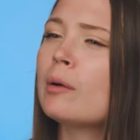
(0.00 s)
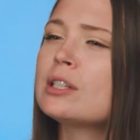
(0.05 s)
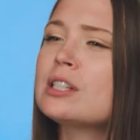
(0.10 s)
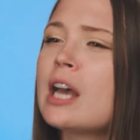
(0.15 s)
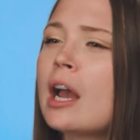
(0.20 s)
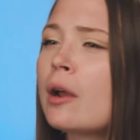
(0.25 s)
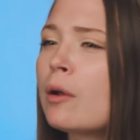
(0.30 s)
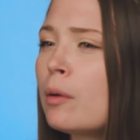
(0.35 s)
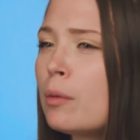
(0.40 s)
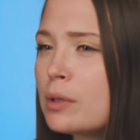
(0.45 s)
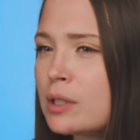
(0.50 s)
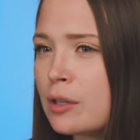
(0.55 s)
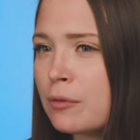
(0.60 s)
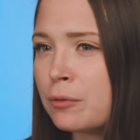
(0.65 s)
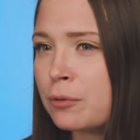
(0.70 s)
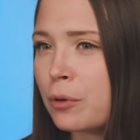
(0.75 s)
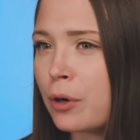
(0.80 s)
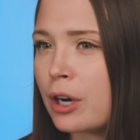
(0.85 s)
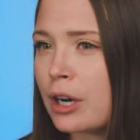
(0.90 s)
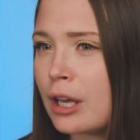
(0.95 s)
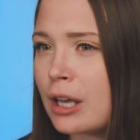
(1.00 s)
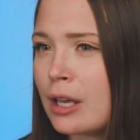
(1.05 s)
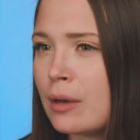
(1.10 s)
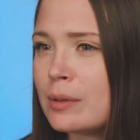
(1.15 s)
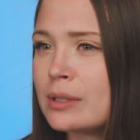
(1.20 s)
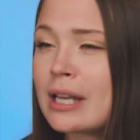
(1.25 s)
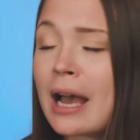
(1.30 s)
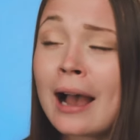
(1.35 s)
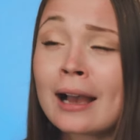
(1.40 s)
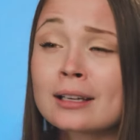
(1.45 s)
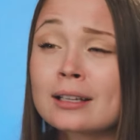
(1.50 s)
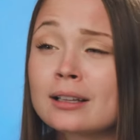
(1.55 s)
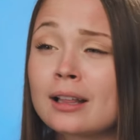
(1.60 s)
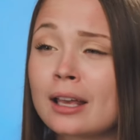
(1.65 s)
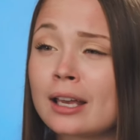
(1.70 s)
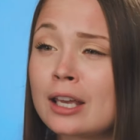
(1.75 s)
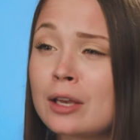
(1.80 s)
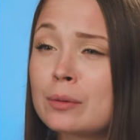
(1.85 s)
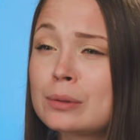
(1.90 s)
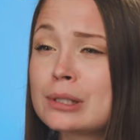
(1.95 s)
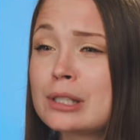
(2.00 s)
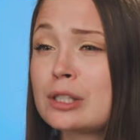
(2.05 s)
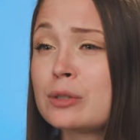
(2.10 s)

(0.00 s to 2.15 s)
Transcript: While Zachary was in Florida, he was acting like he was